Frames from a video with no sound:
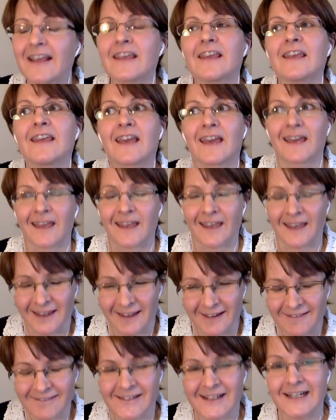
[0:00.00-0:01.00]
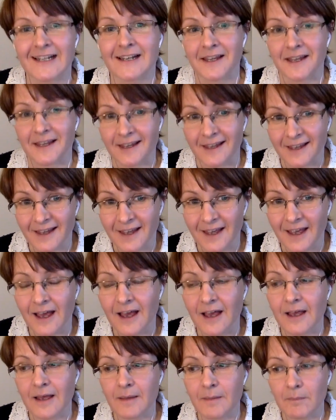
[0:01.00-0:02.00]
Yeah, really.
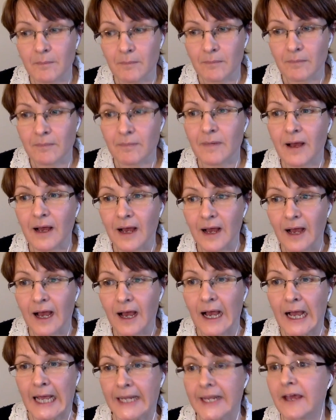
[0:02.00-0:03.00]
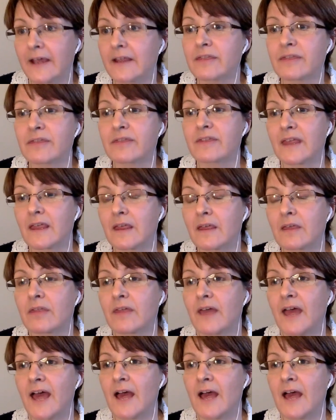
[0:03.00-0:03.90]
And I think that